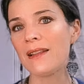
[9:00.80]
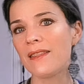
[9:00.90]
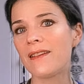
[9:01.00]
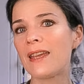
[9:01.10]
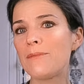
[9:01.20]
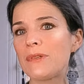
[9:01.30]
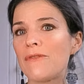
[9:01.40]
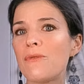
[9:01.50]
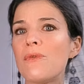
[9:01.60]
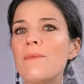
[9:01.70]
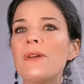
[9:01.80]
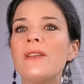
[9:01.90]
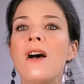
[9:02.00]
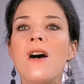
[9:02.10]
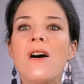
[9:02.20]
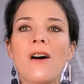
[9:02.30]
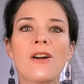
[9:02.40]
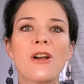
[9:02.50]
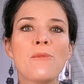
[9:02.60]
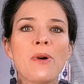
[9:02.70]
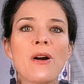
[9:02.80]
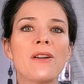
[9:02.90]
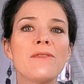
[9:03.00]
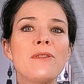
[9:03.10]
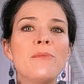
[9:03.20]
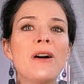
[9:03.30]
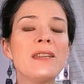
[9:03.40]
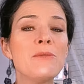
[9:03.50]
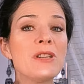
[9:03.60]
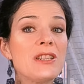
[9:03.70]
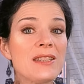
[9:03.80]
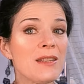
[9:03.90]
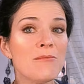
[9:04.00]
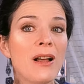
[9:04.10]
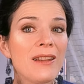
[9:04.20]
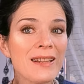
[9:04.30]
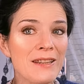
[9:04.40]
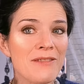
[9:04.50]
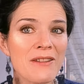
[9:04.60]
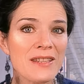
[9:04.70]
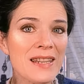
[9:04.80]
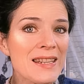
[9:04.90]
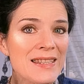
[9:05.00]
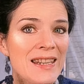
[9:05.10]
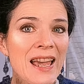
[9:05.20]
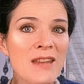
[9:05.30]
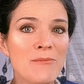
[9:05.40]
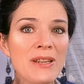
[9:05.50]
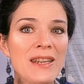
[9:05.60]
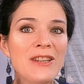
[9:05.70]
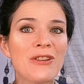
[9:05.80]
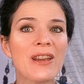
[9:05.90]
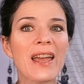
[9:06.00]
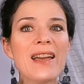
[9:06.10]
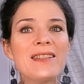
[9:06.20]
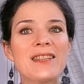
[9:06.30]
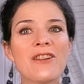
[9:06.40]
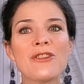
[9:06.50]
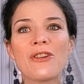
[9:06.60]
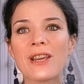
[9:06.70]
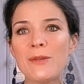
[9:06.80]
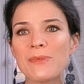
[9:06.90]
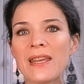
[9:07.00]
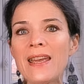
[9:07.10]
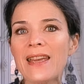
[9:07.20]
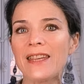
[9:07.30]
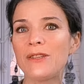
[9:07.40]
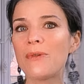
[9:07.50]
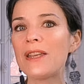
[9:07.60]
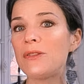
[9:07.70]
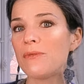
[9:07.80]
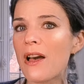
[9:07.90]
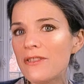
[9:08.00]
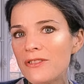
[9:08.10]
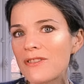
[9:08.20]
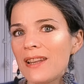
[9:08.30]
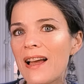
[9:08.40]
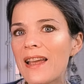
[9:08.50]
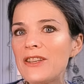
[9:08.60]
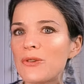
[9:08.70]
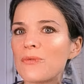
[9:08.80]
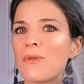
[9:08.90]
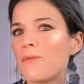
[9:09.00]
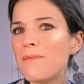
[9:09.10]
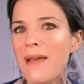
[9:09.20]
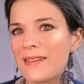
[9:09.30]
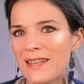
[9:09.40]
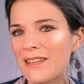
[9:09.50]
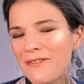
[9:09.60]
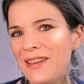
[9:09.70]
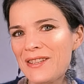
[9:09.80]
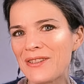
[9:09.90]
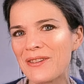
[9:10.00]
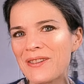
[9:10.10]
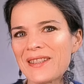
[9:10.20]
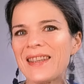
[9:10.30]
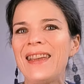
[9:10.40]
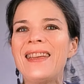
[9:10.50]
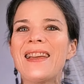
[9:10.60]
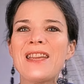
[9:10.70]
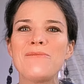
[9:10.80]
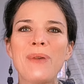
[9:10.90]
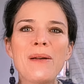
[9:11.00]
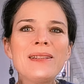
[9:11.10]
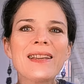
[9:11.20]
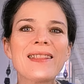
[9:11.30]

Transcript: The hips of a woman are a part of the body which is symbolically very sexy, and putting your hands on your hips is a way to underline your romantic features. In public,